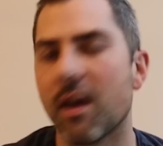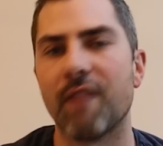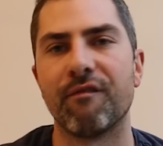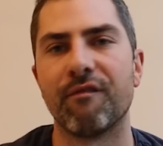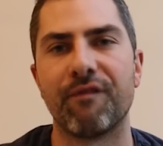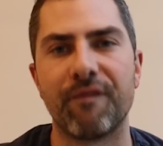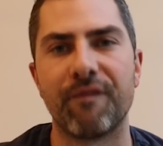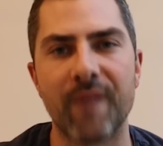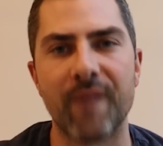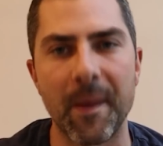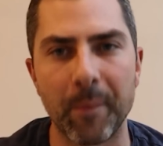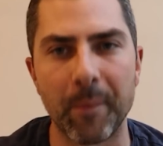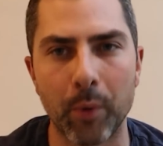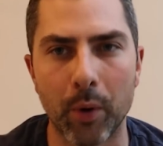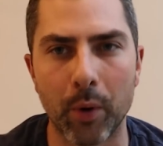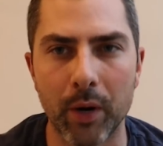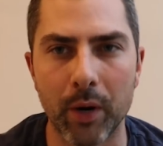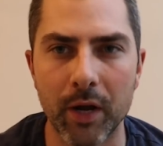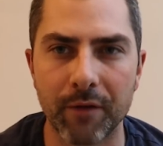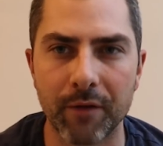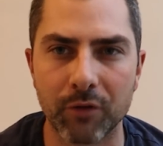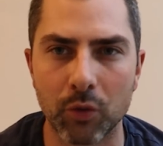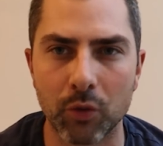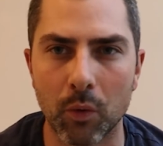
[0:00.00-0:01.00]
and
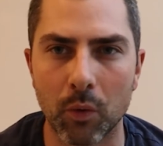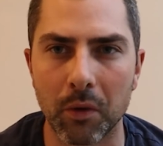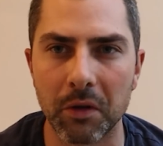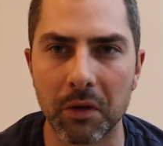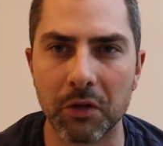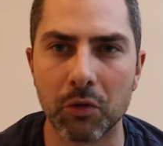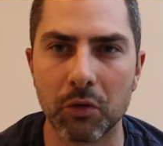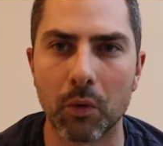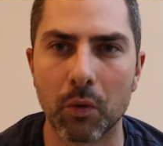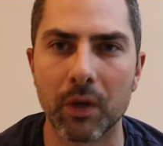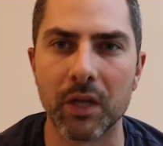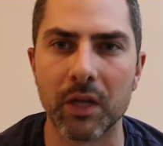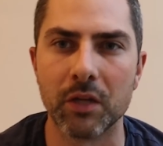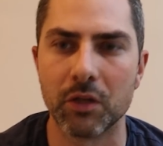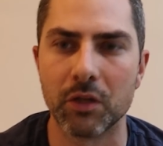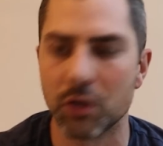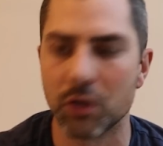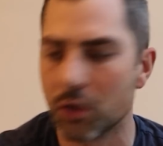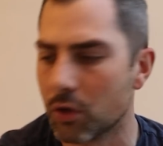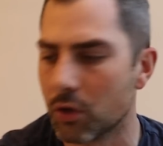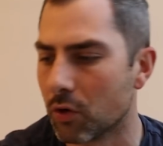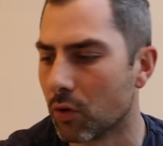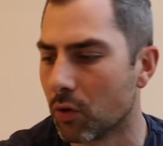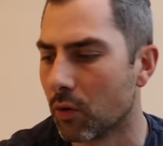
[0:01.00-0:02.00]
February of
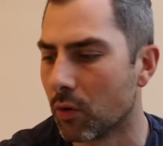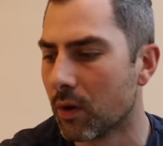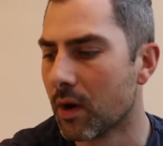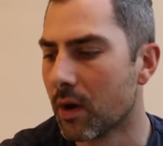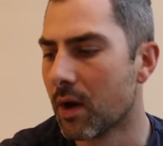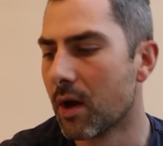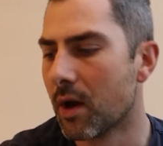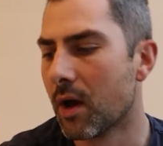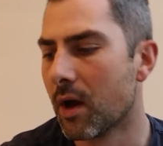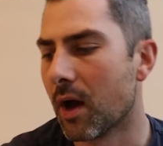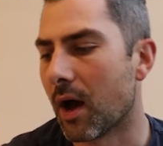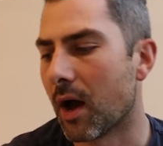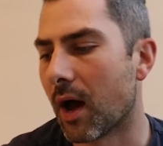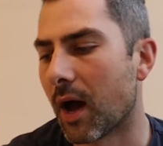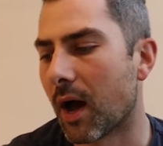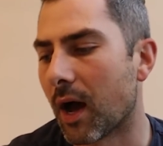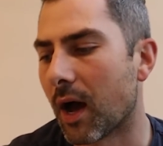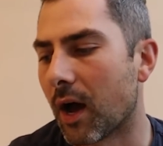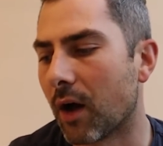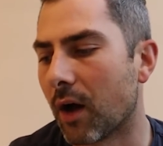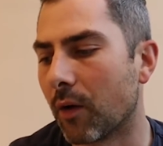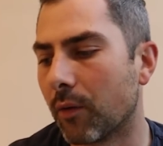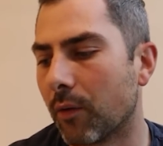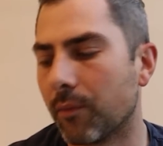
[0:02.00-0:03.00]
2022,
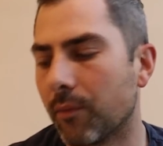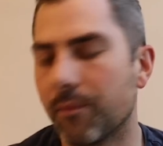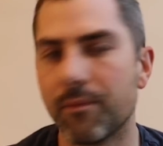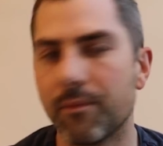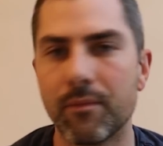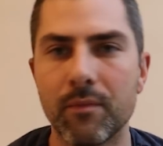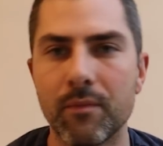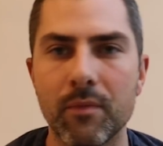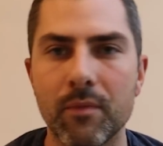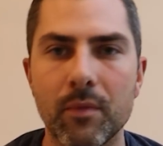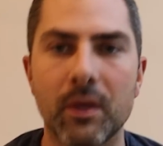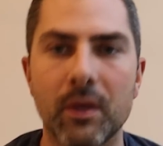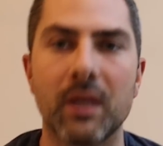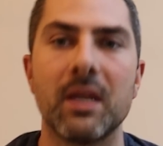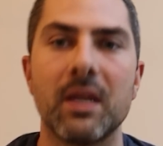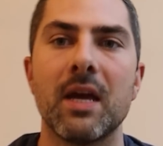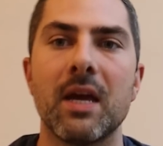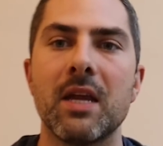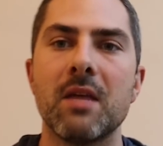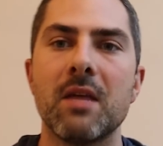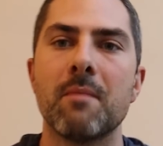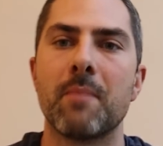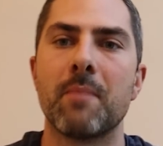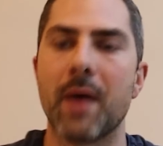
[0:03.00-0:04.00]

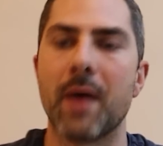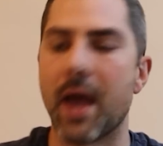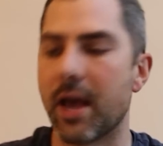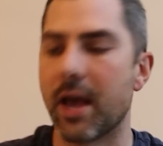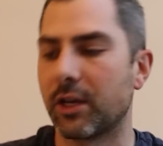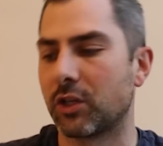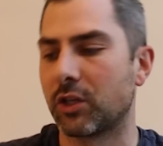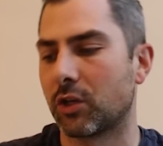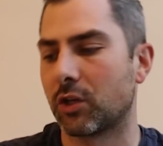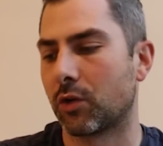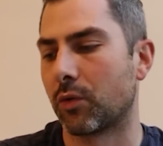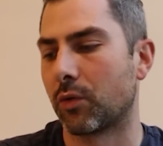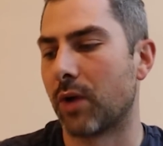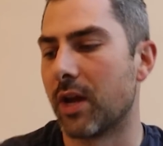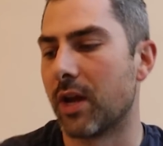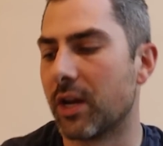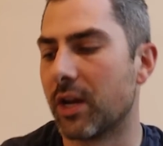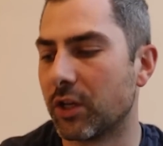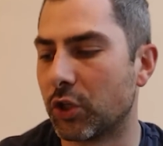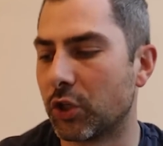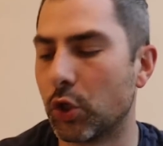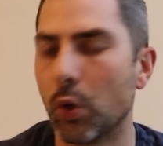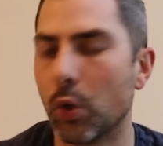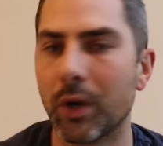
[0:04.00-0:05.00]
Canadian banks
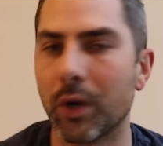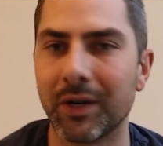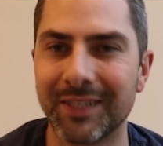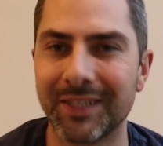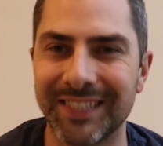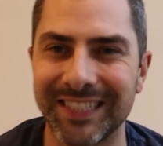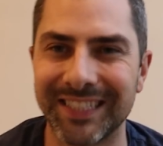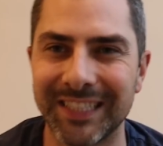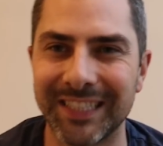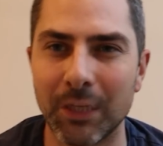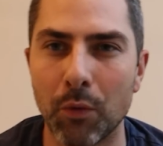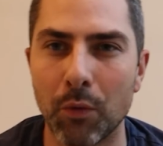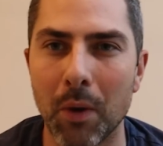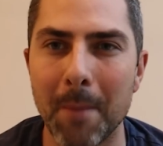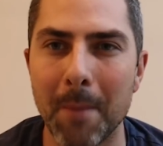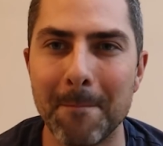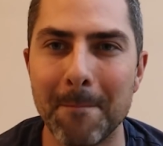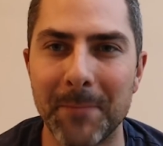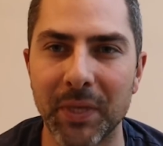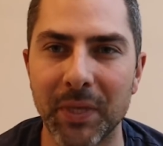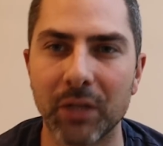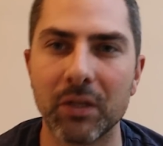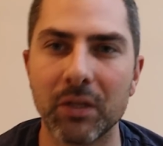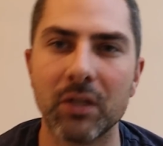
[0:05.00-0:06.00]
created
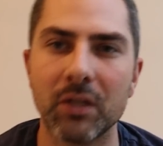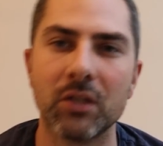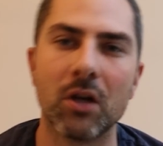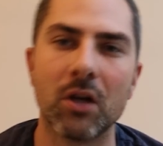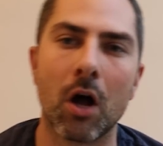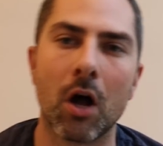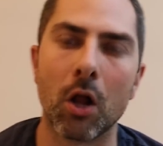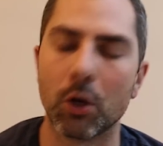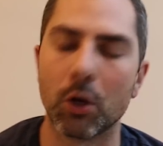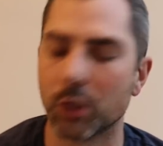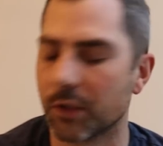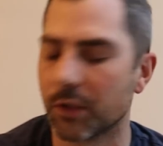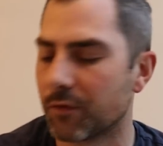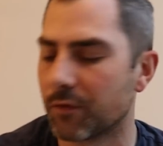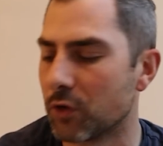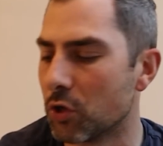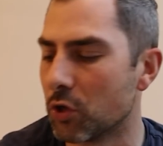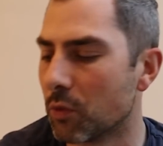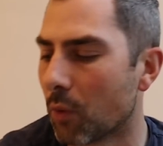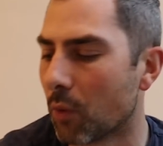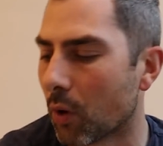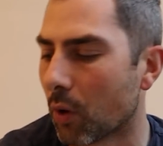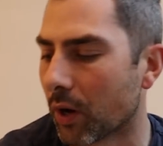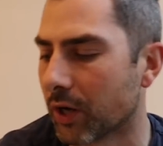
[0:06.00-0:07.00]
$261 billion of
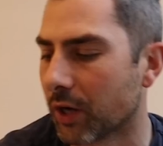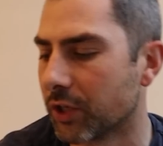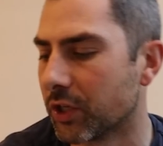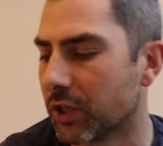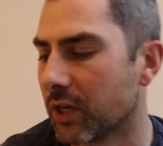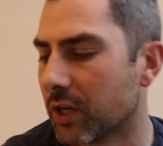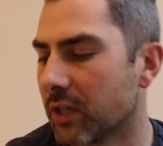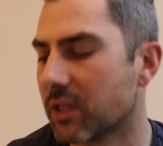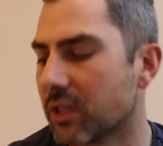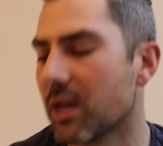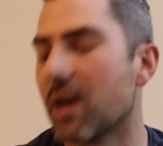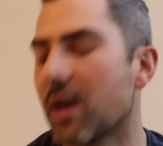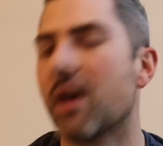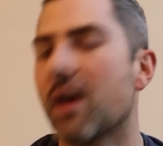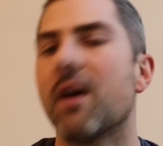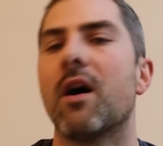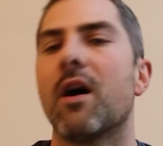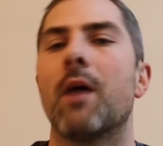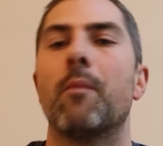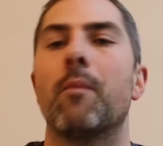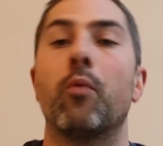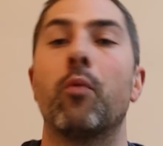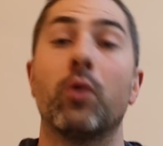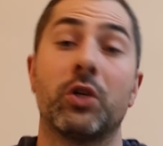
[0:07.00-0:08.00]
new mortgages,
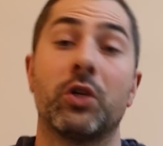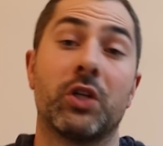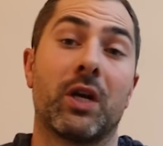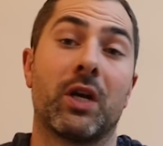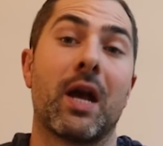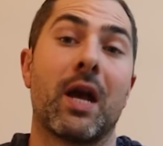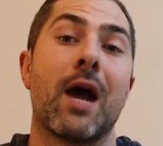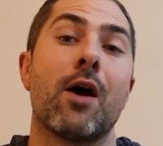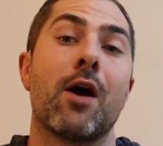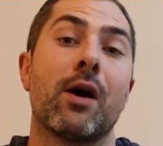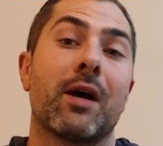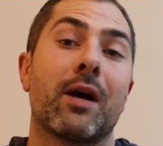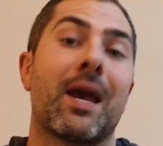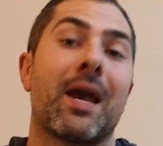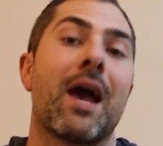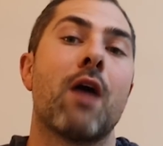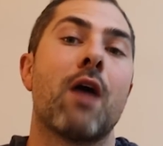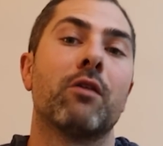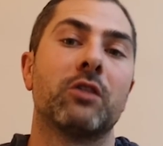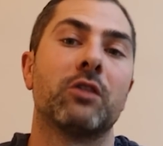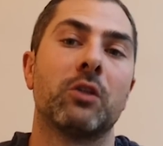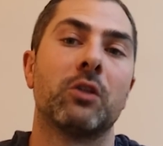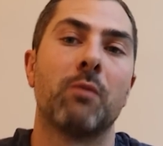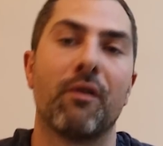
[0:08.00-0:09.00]
which
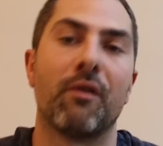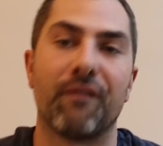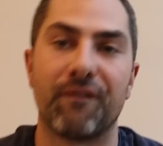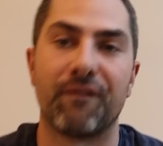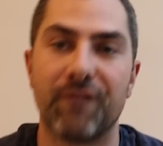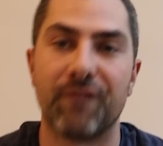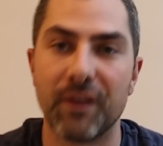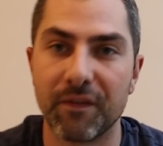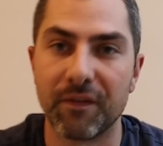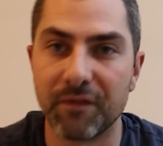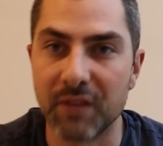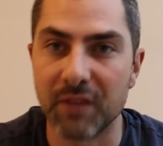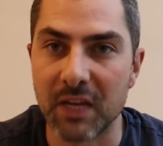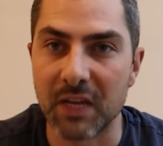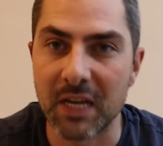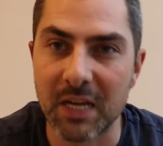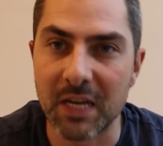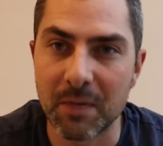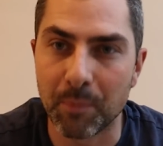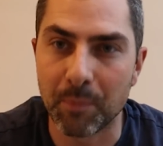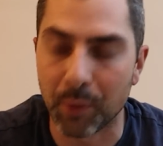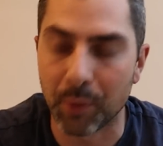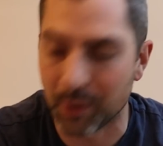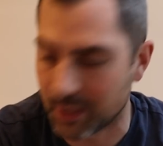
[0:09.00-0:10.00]
accounts to about
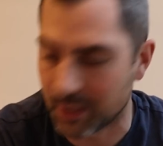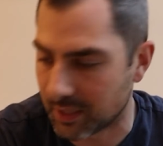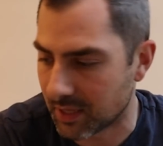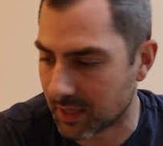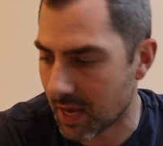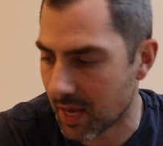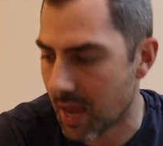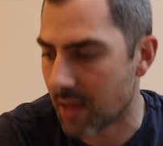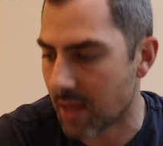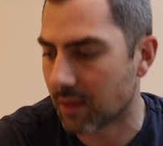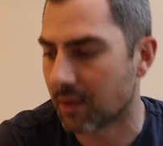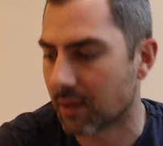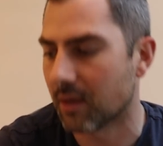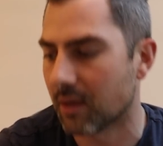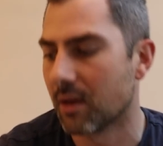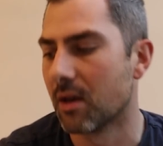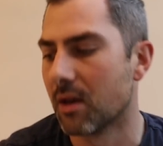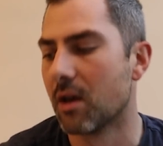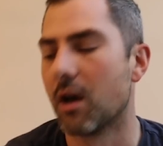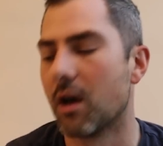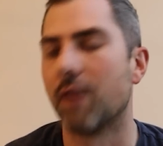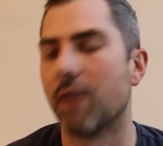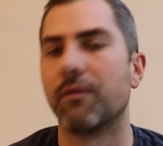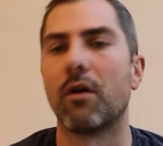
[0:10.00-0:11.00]
15%
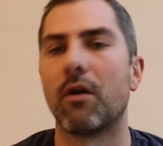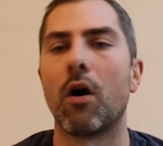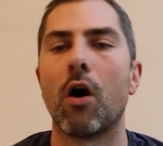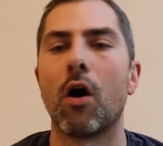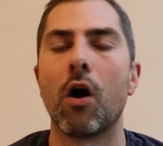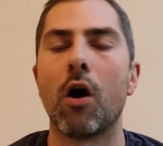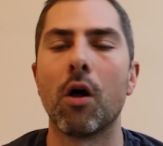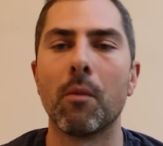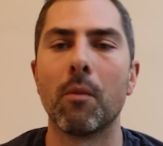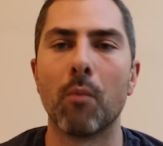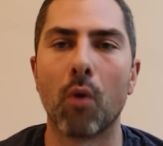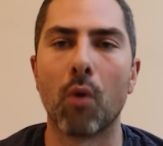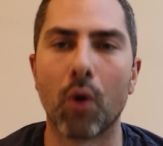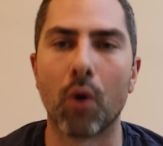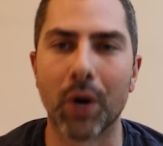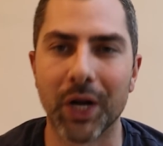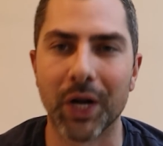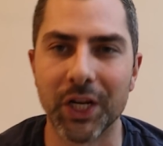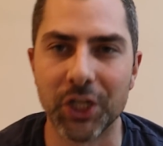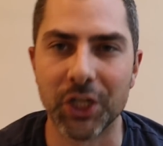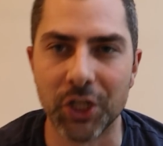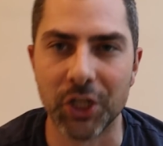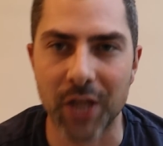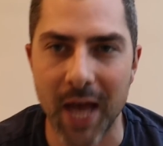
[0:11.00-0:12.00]
of all
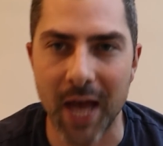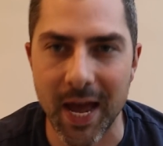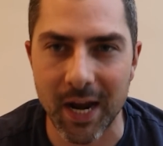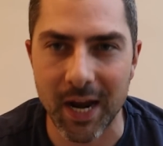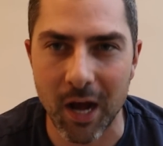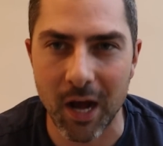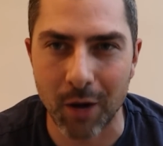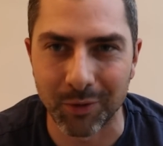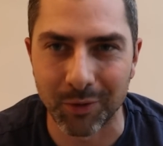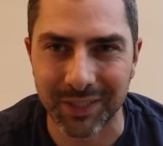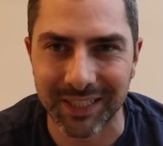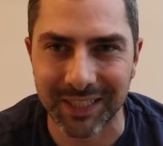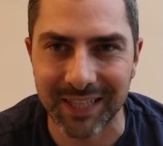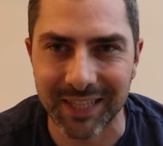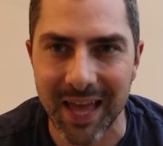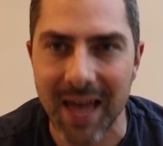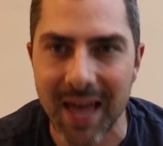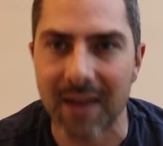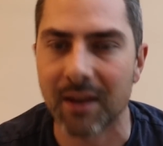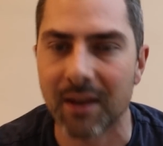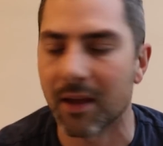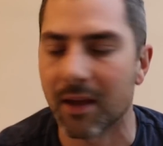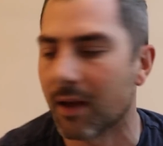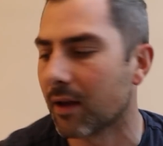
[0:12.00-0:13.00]
mortgage debt
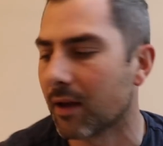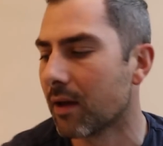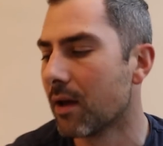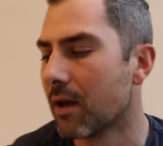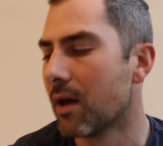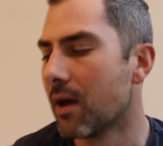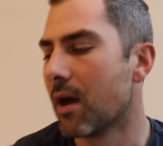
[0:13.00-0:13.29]
outstanding.